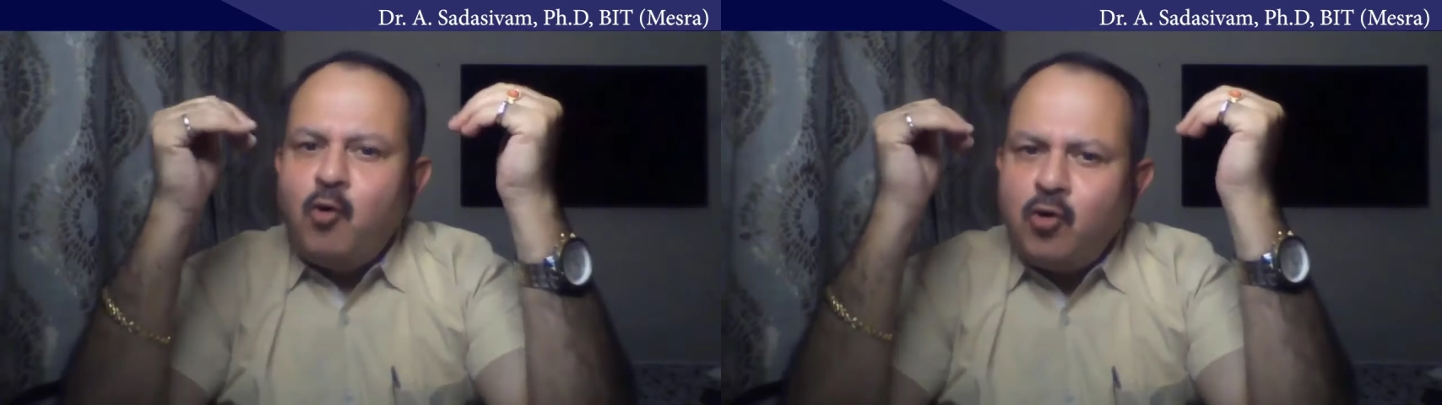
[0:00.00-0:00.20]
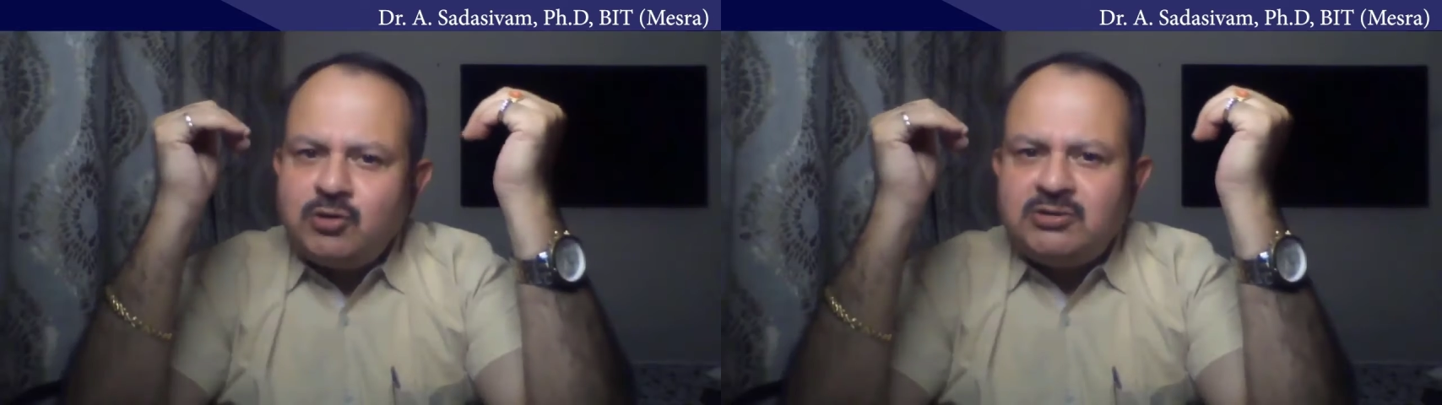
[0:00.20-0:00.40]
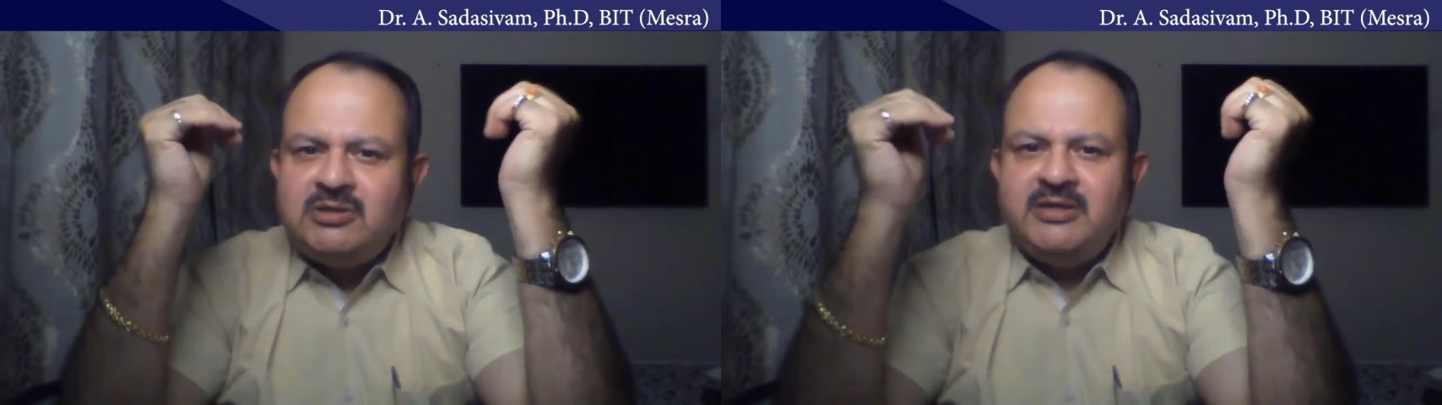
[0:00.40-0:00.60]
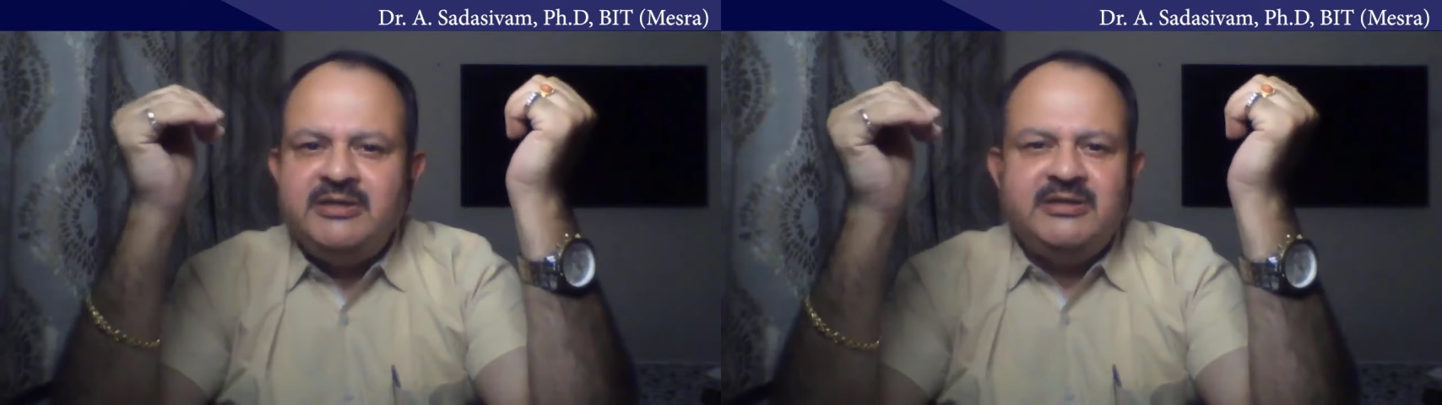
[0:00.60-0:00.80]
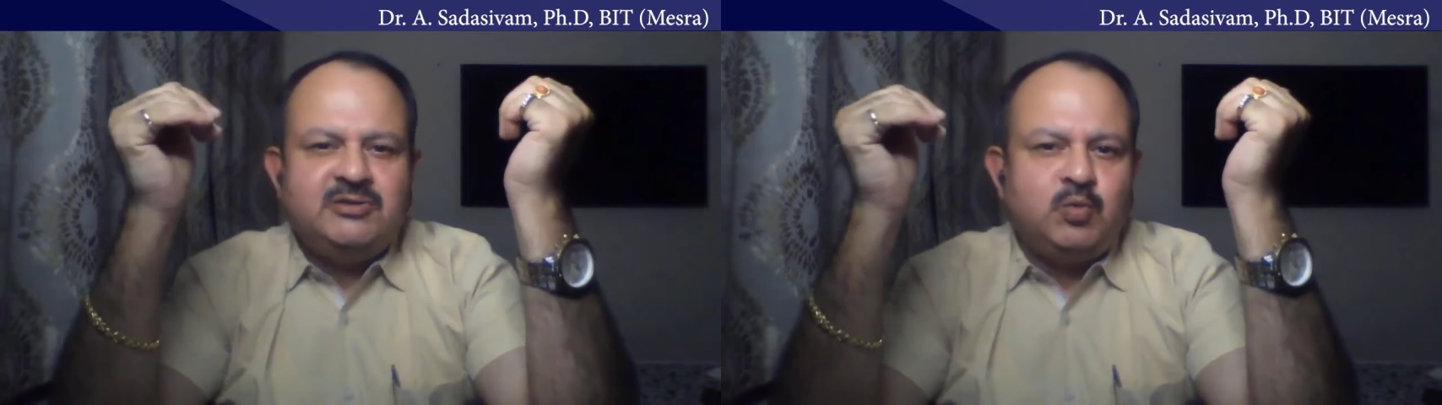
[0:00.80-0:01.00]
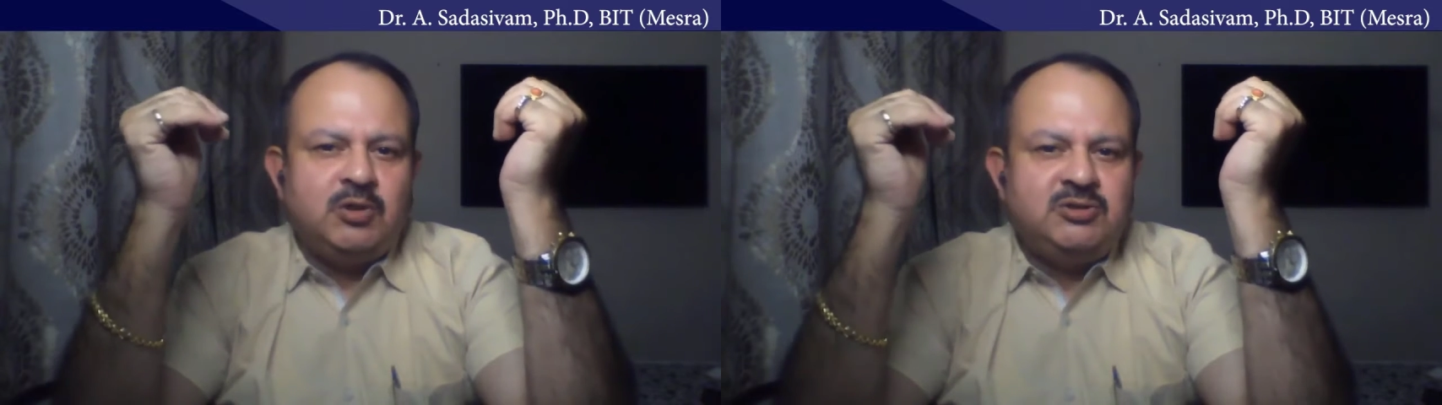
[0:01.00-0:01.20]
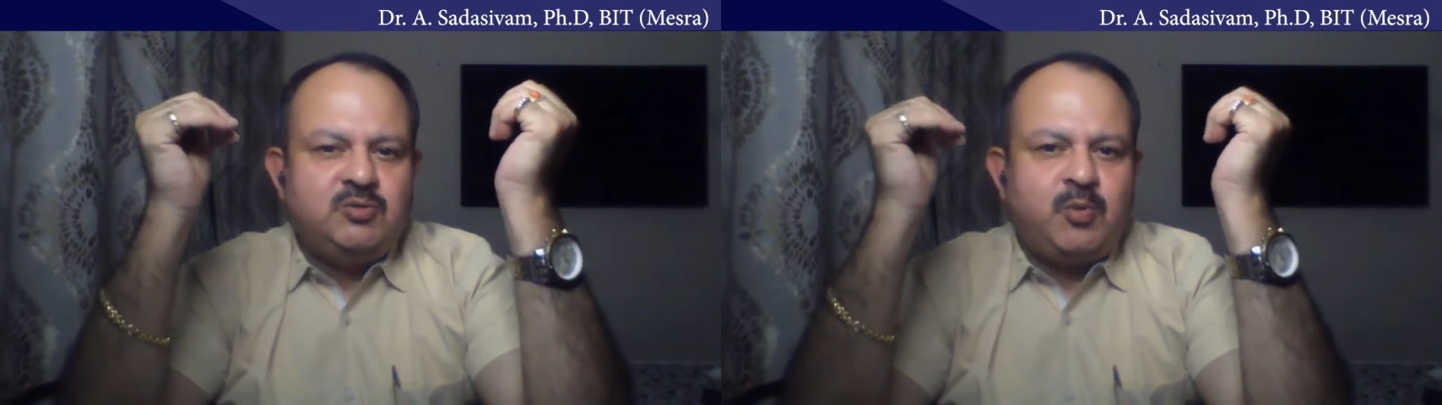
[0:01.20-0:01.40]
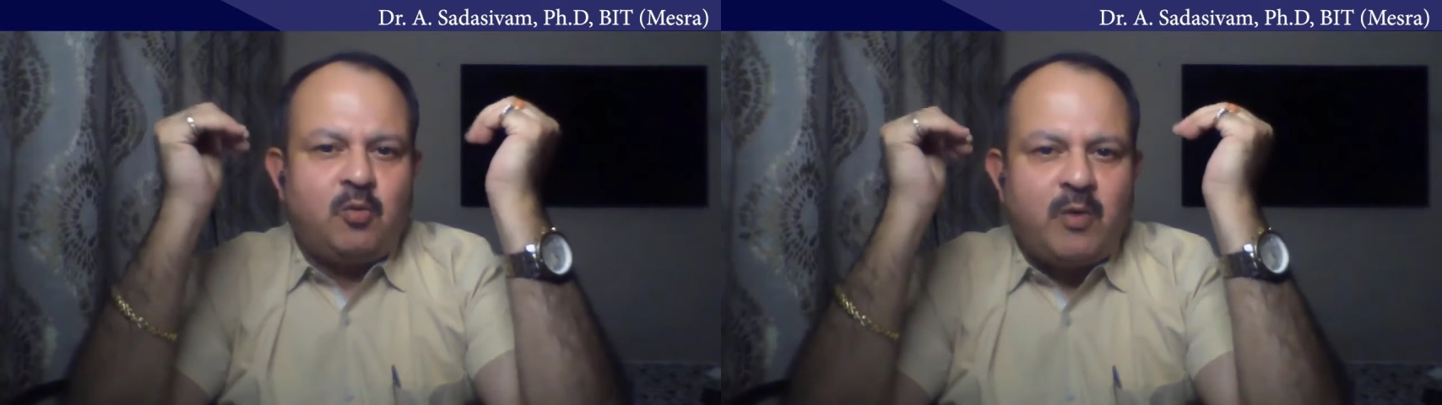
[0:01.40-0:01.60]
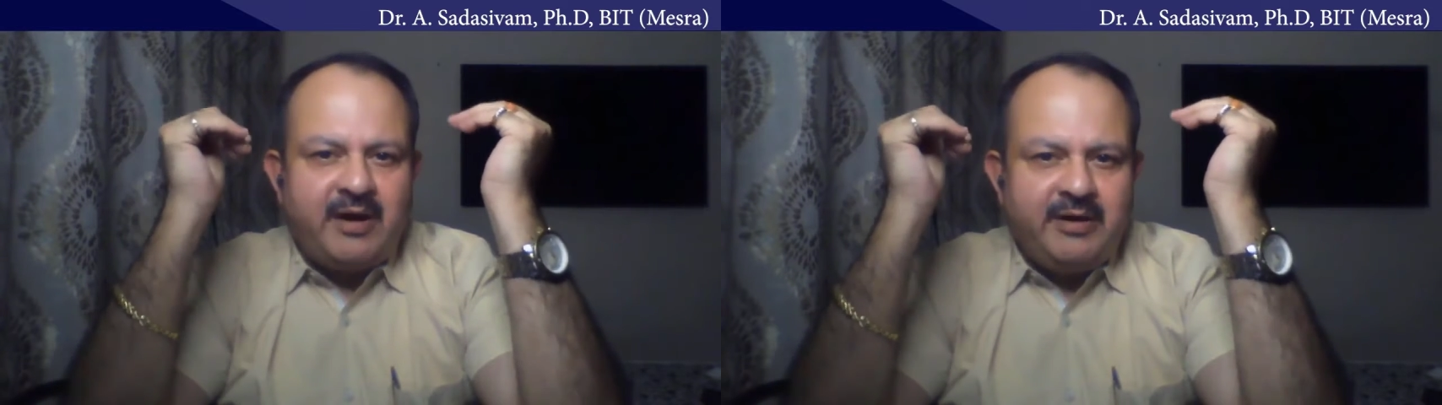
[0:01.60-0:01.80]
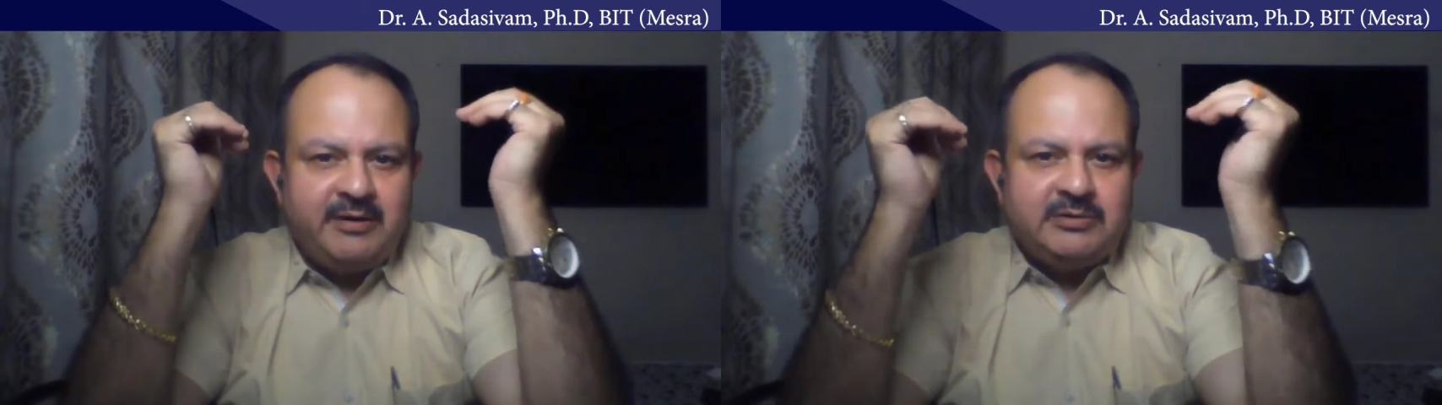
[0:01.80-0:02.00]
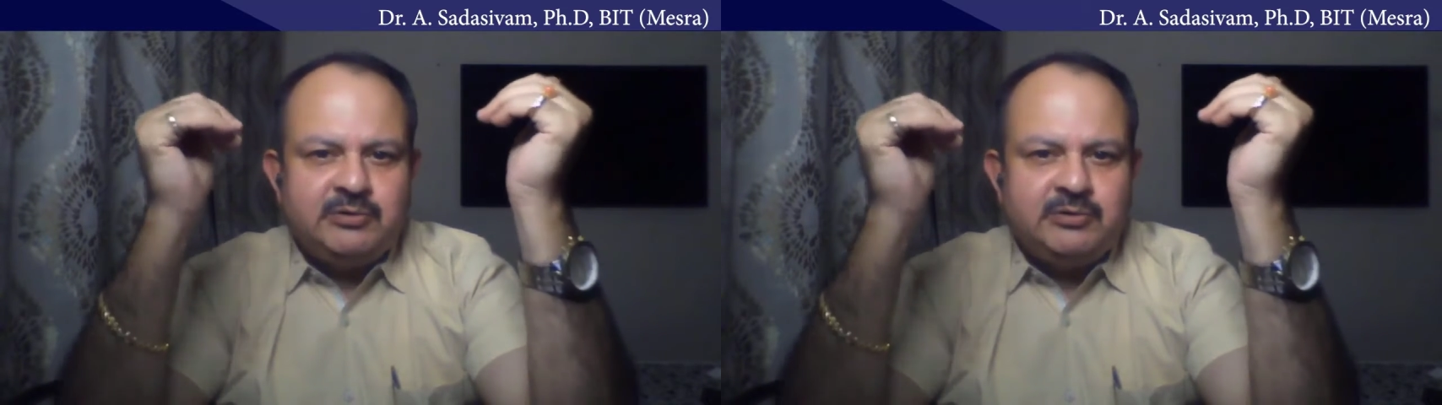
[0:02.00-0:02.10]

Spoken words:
Mostly this was provided